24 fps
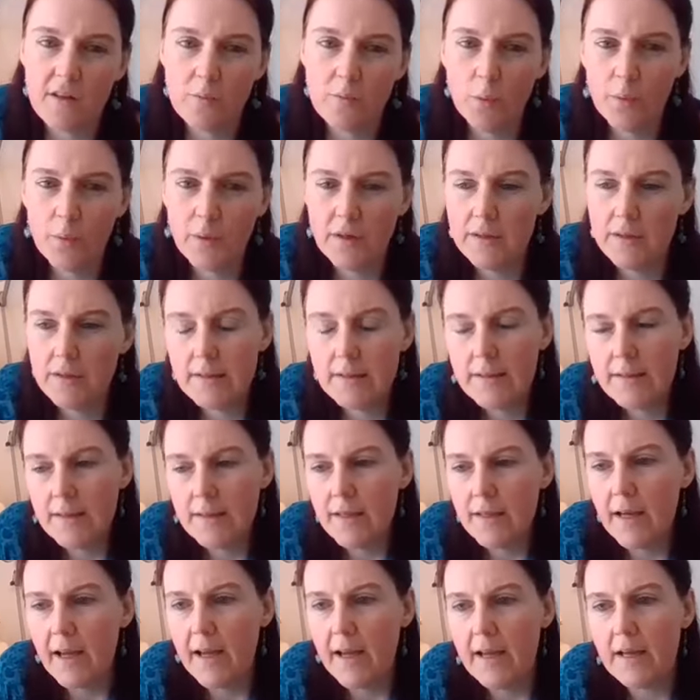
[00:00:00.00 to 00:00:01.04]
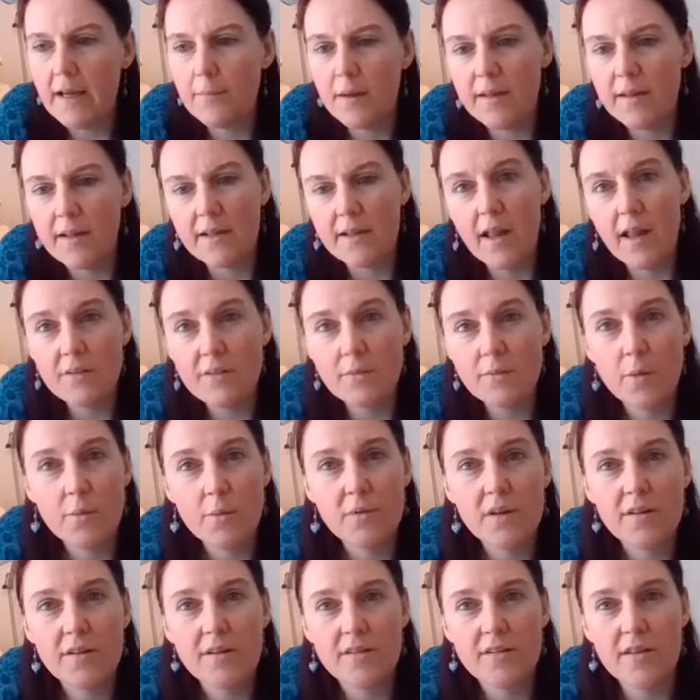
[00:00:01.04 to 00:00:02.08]
at the moment. And then last week
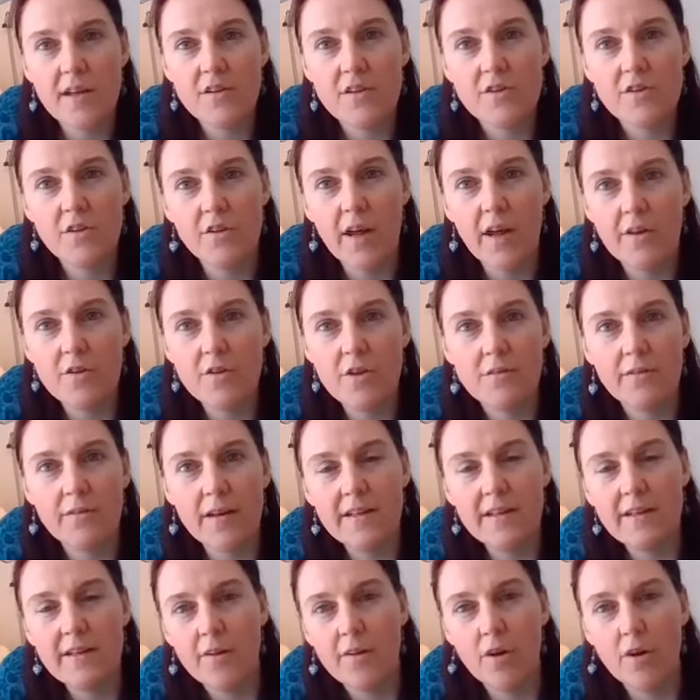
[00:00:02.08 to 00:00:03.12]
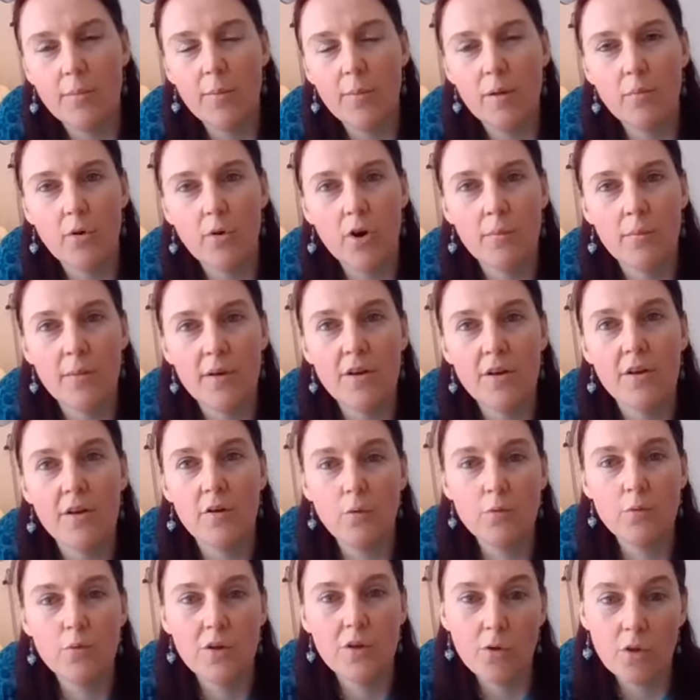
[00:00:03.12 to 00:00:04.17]
we did a session on how you find out a bit more about
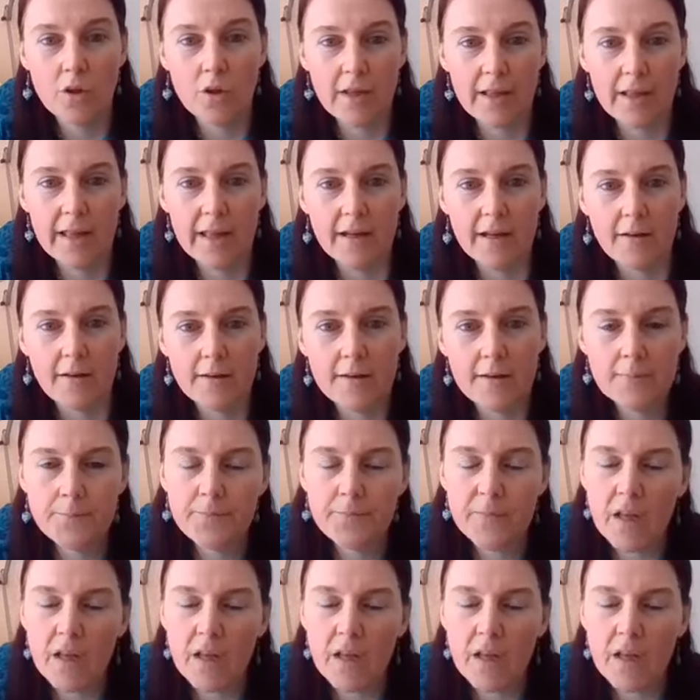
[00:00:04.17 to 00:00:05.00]
your own local area.